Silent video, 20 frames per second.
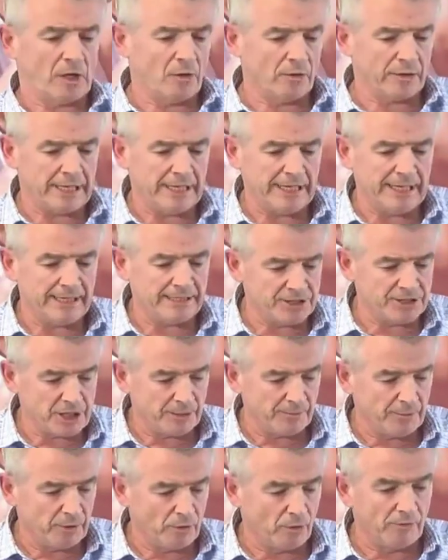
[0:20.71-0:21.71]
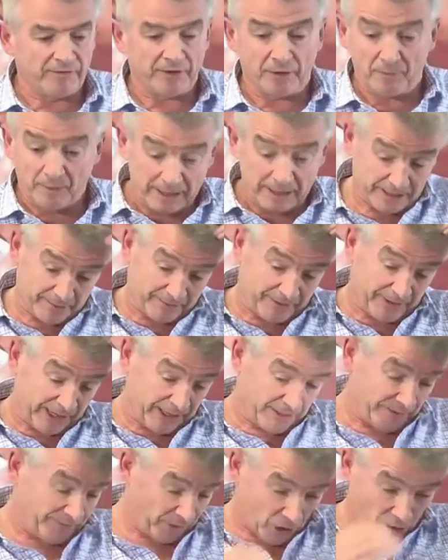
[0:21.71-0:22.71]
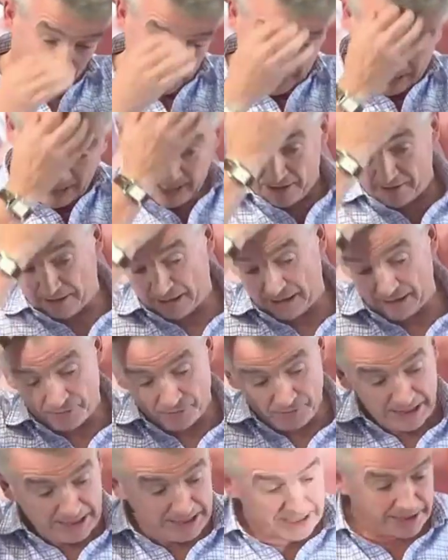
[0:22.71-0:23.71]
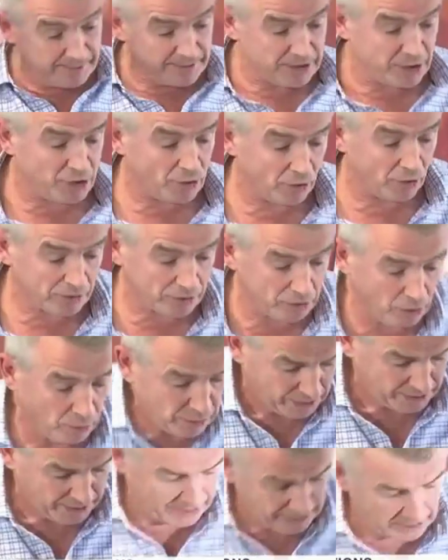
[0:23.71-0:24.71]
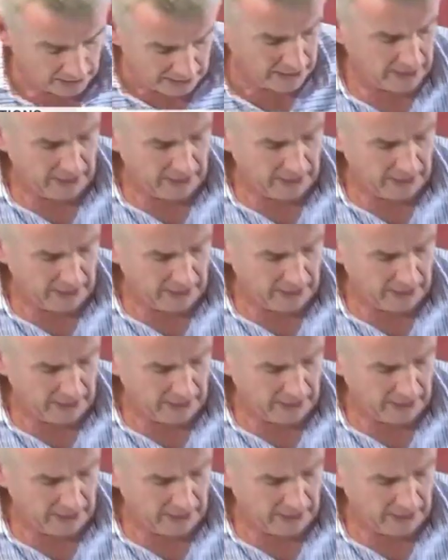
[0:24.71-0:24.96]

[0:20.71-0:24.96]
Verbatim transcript: Okay, ladies and gentlemen, you're all very welcome. Thank you for coming here at reasonably short notice.